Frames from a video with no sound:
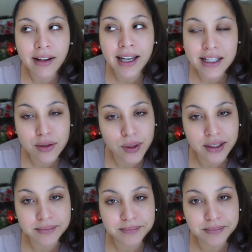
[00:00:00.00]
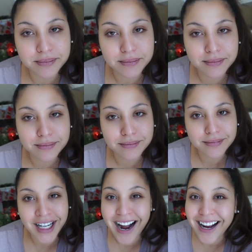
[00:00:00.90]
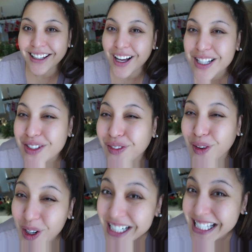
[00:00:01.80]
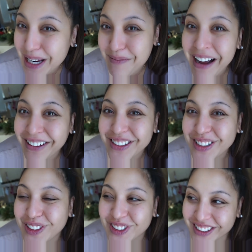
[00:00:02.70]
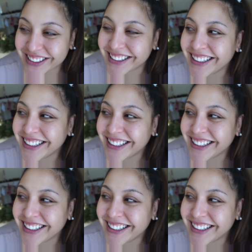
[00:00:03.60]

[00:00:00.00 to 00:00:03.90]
Guess what? I lost 14 pounds total.